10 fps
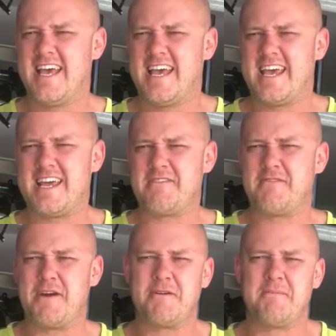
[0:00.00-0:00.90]
in
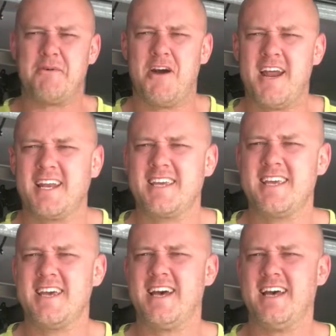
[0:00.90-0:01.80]
very brightly
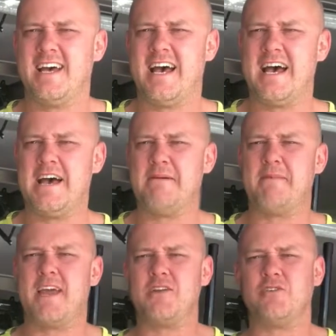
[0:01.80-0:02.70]
here,
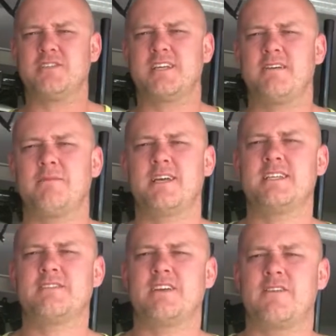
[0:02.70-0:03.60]
and also
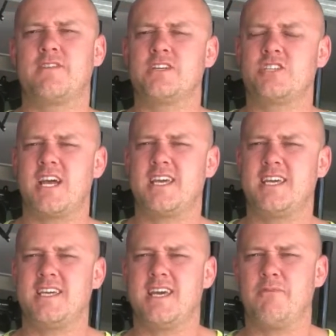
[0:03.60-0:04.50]
please forgive the
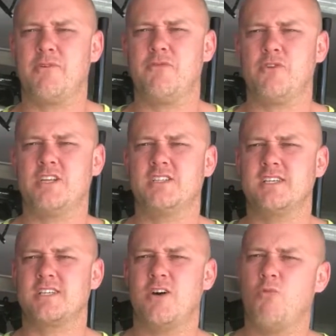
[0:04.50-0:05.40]
shaky camera footage
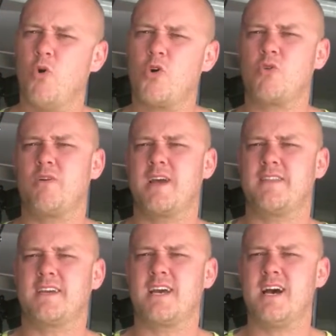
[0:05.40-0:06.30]
as I walk around
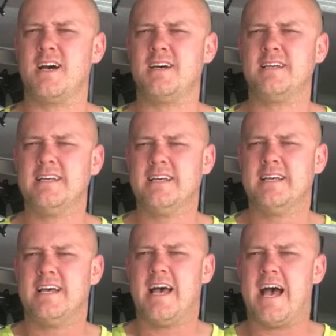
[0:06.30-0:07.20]
the car.
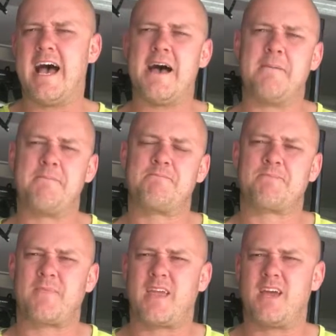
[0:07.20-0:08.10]
Um,
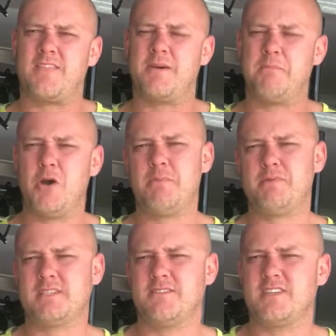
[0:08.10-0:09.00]
the
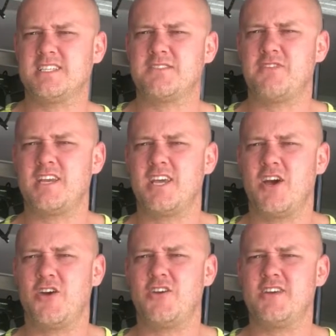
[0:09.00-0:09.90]
purpose of this
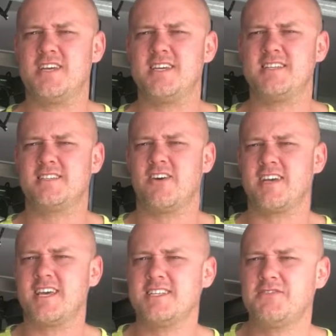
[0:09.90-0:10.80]
video is, I
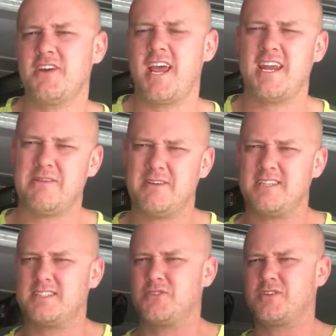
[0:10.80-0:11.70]
guess, for anyone
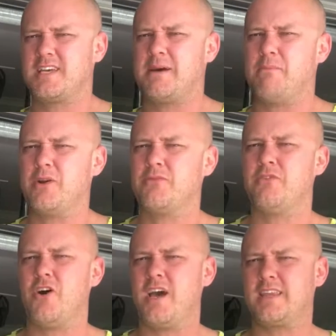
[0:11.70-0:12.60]
that's looking at
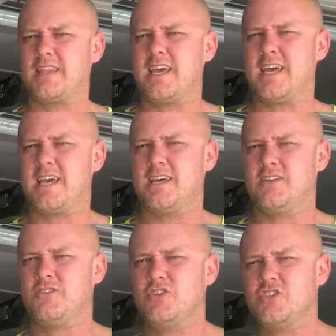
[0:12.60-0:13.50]
modifying their
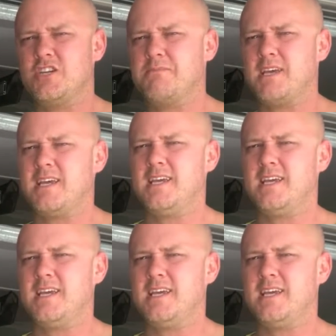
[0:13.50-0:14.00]
new Jimny.